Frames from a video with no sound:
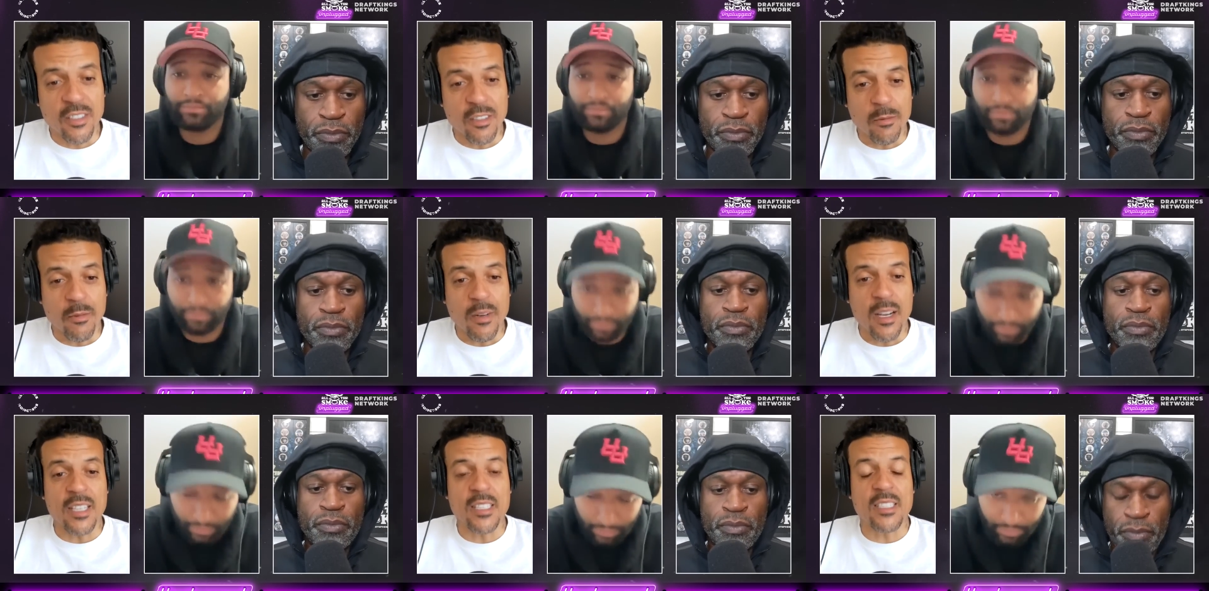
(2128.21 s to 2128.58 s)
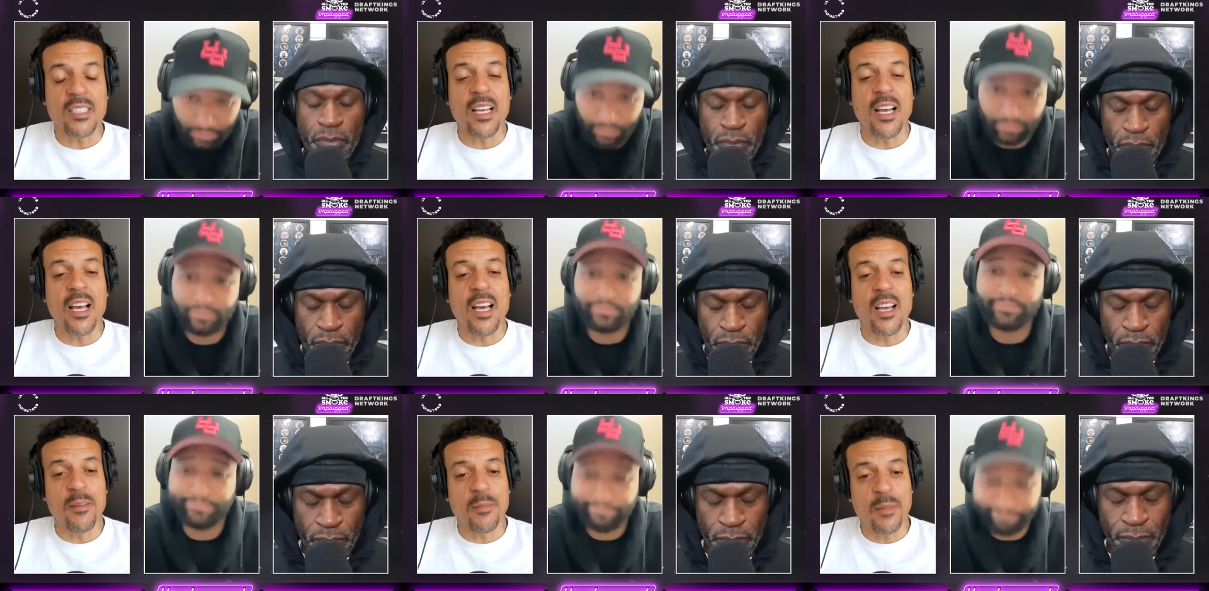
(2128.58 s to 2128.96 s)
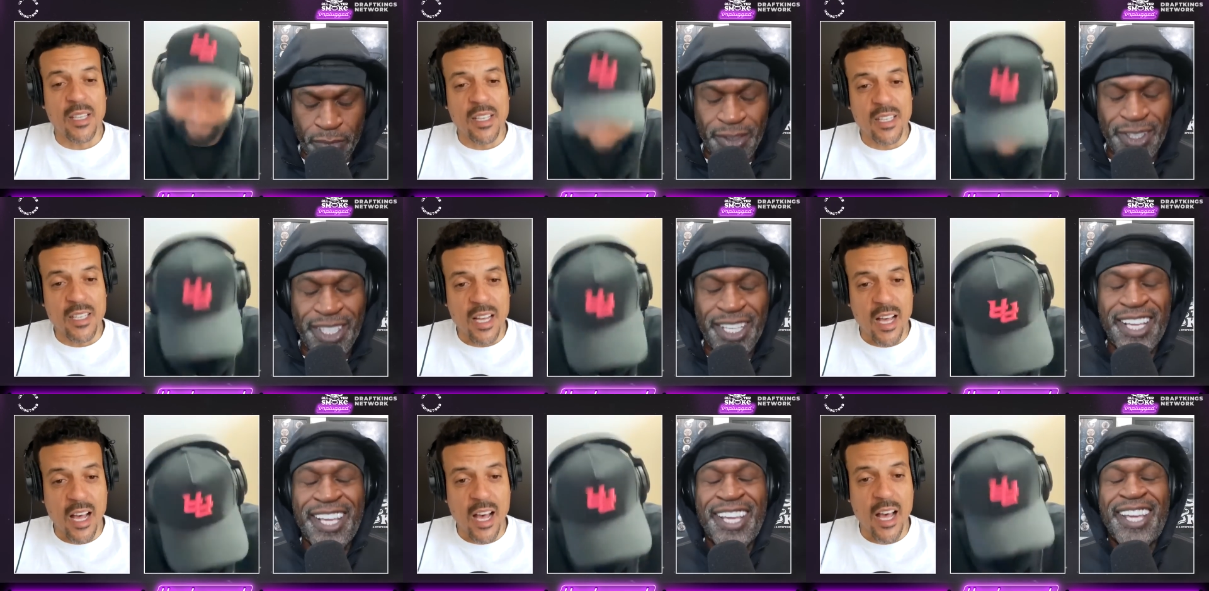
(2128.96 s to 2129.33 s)
Speaker 1: the right time,
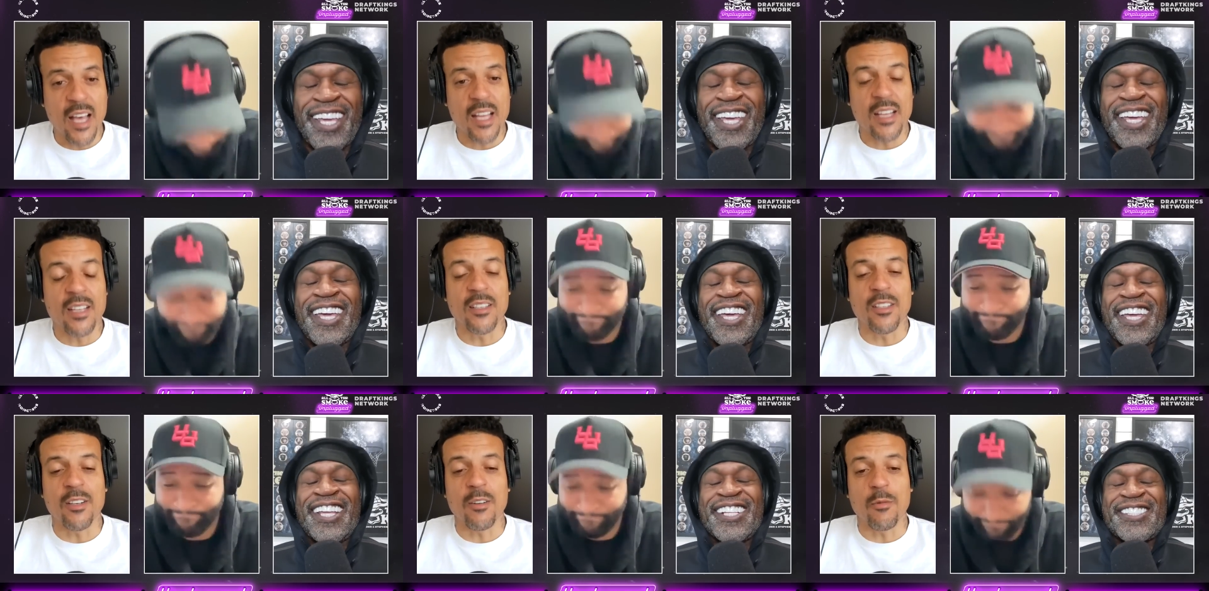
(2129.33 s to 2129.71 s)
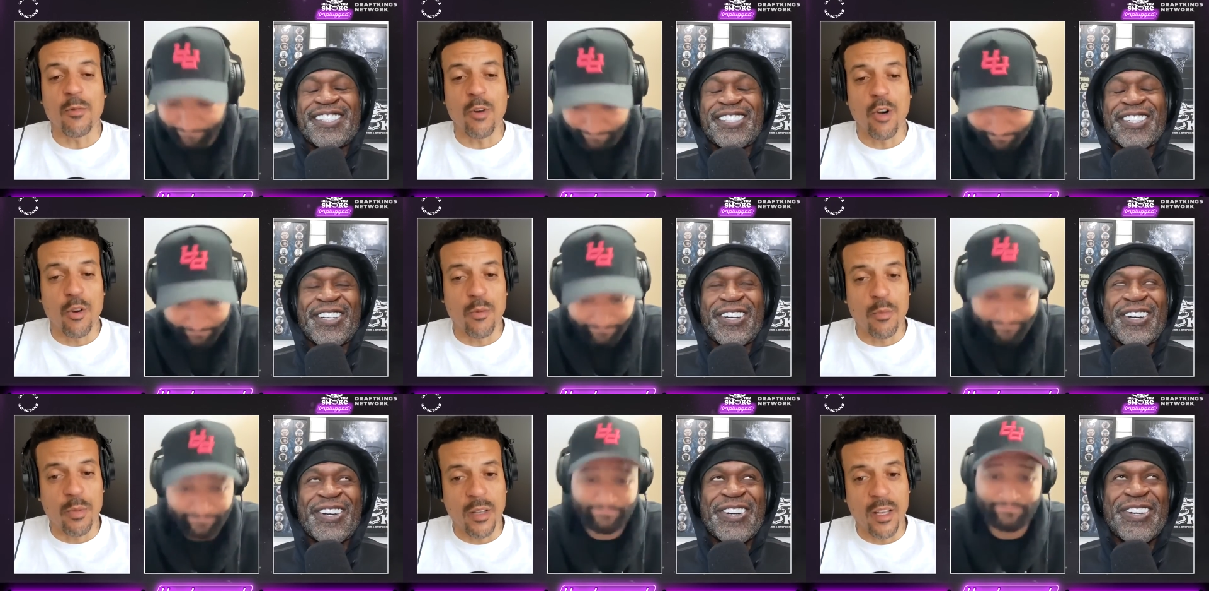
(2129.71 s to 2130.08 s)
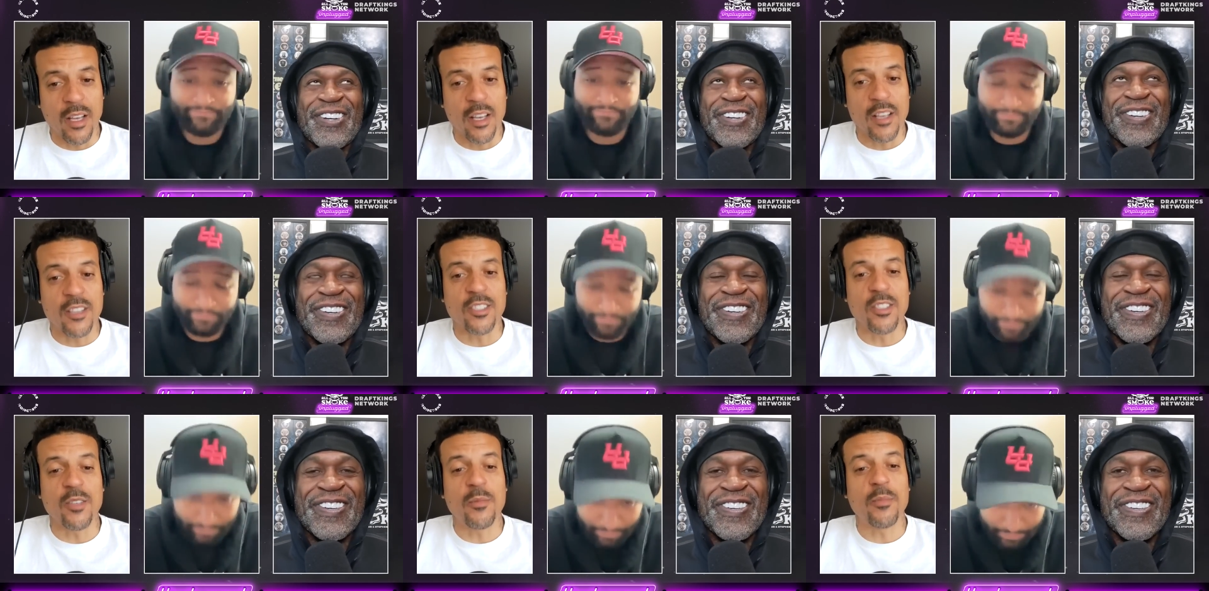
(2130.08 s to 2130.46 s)
getting yes, hot. The role
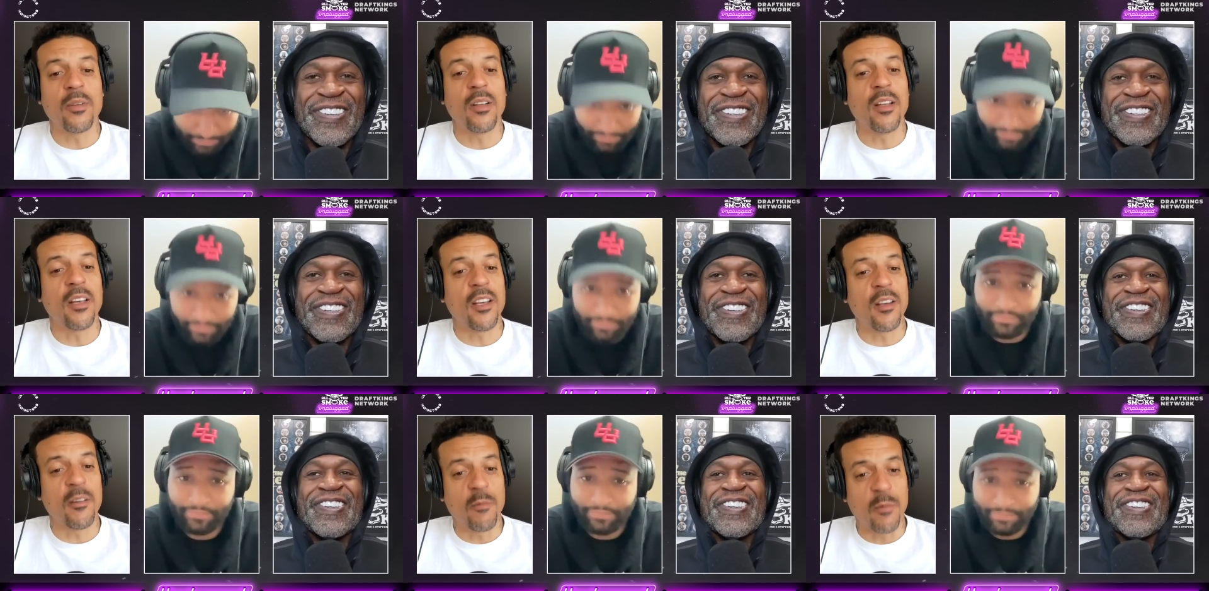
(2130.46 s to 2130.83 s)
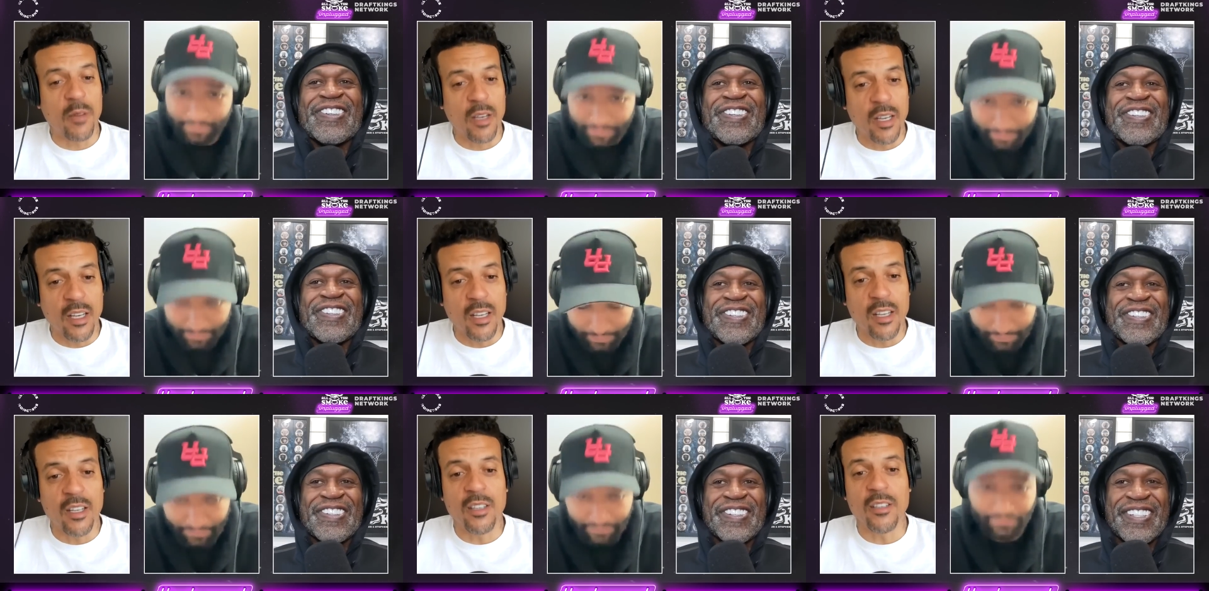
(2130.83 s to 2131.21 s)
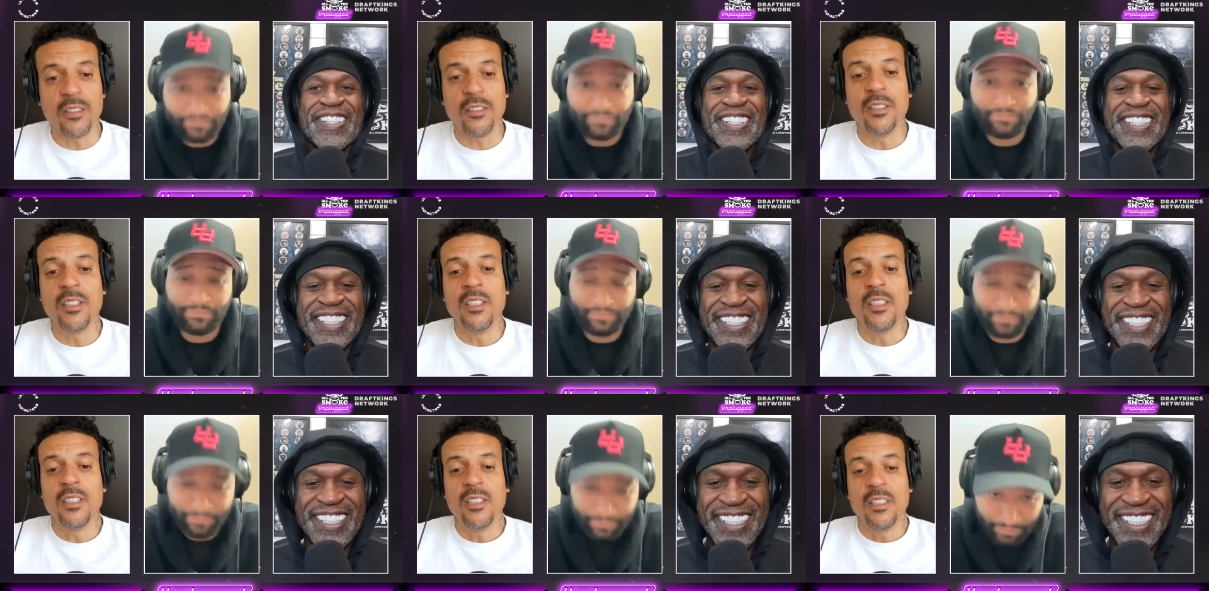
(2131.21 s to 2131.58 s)
players are playing
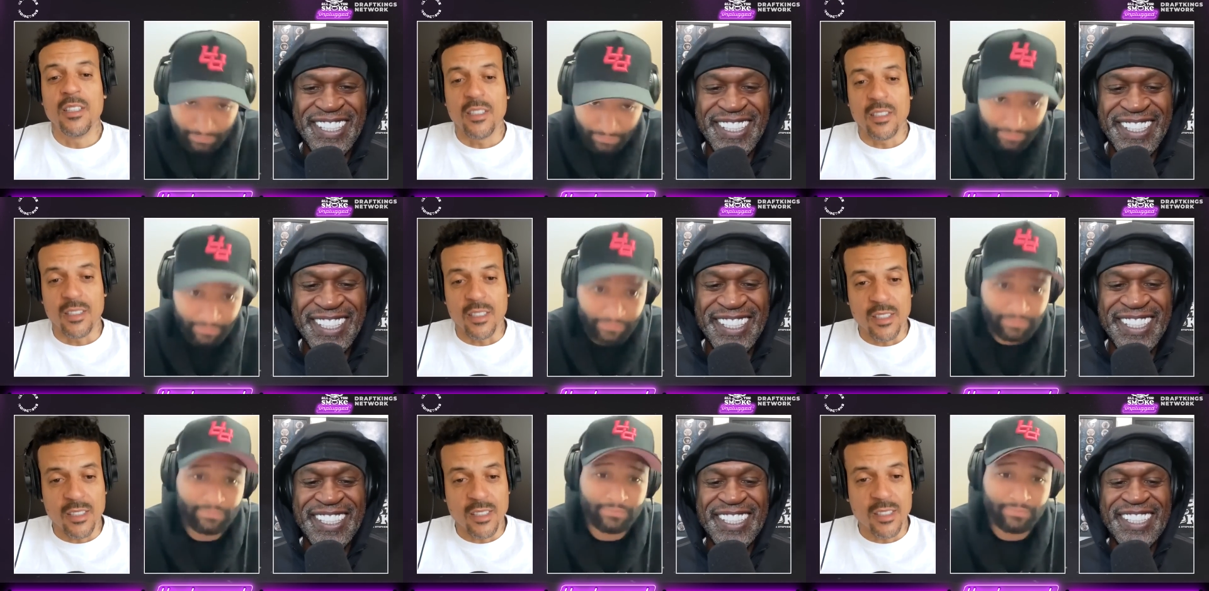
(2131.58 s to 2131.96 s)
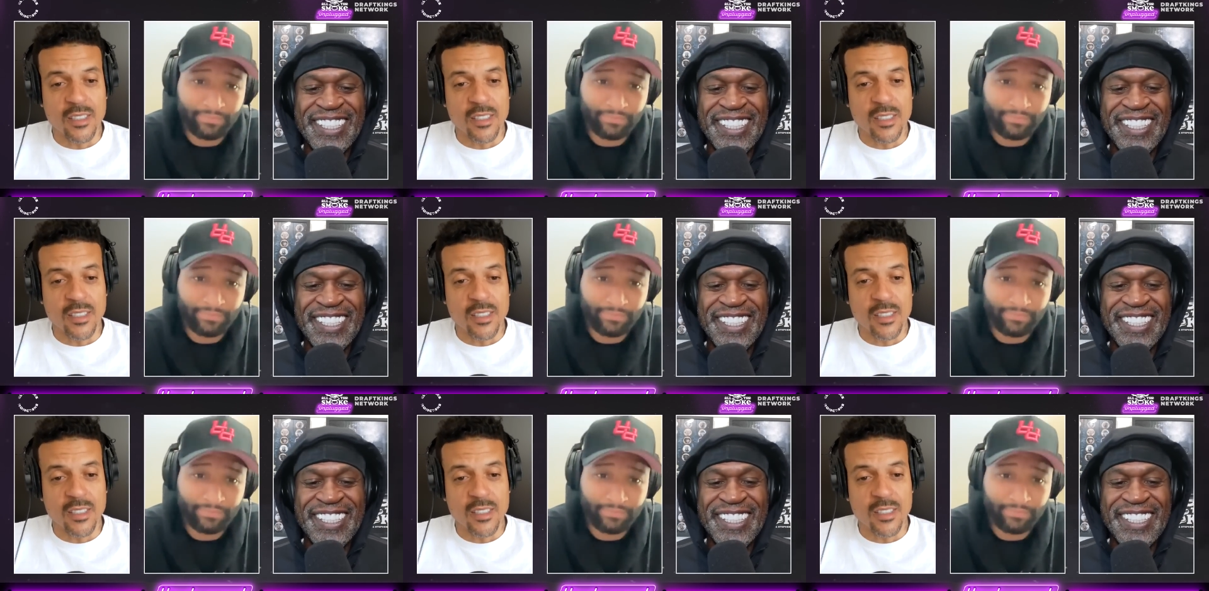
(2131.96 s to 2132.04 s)
well. This